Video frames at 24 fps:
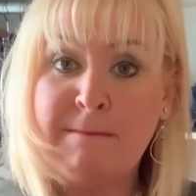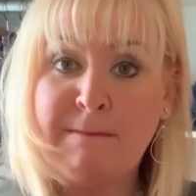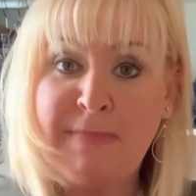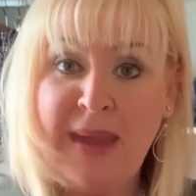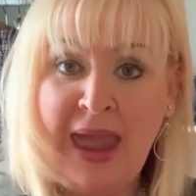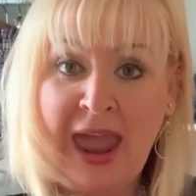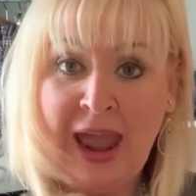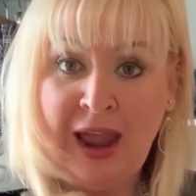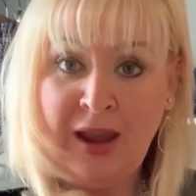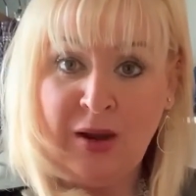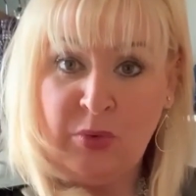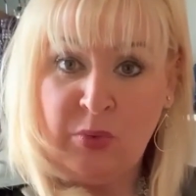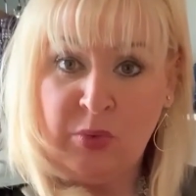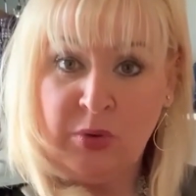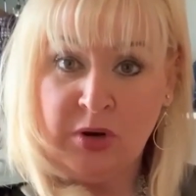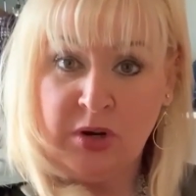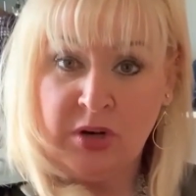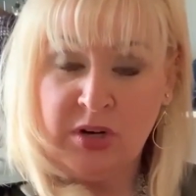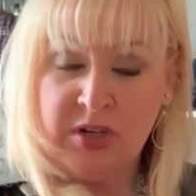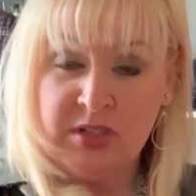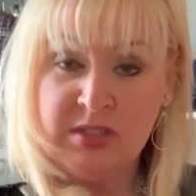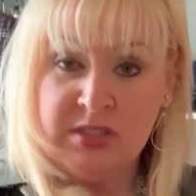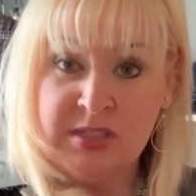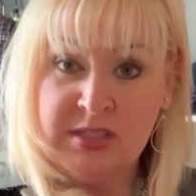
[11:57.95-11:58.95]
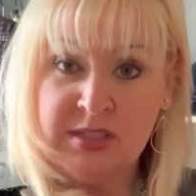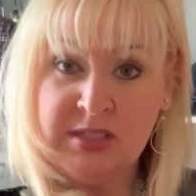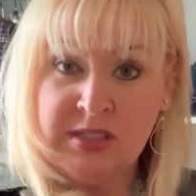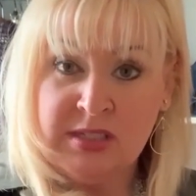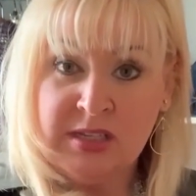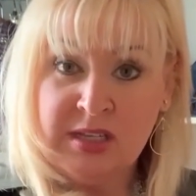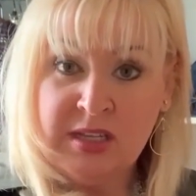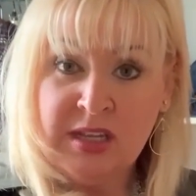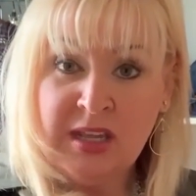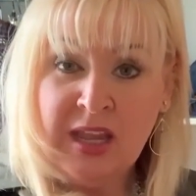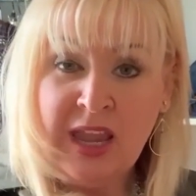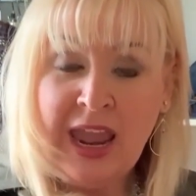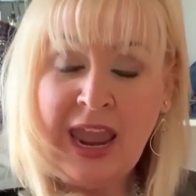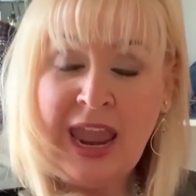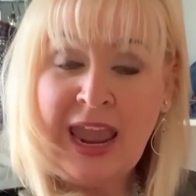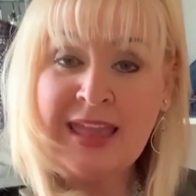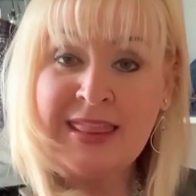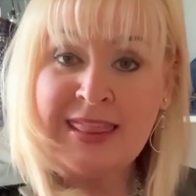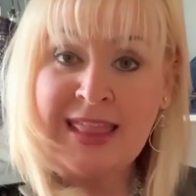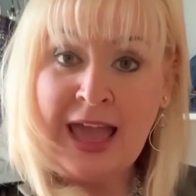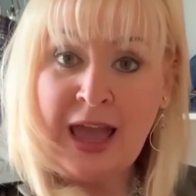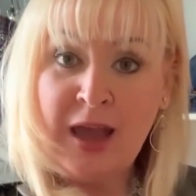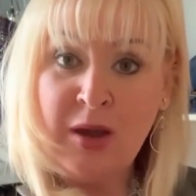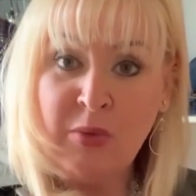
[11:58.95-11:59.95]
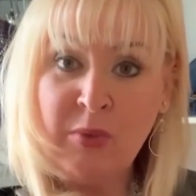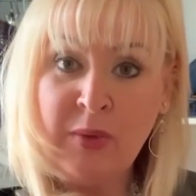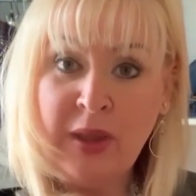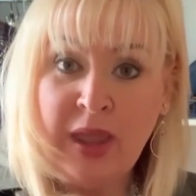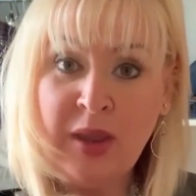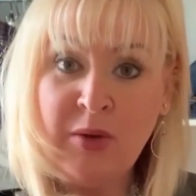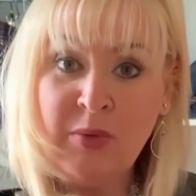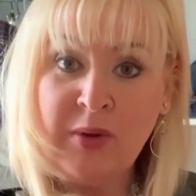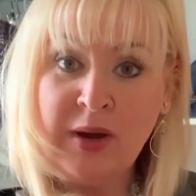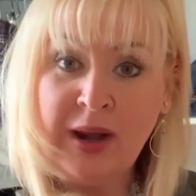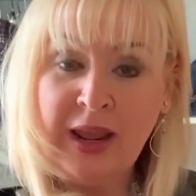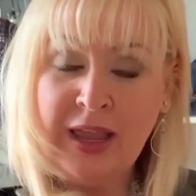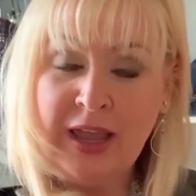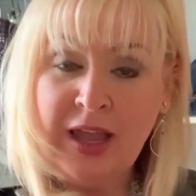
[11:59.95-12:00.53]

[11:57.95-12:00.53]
backwards, and that way when I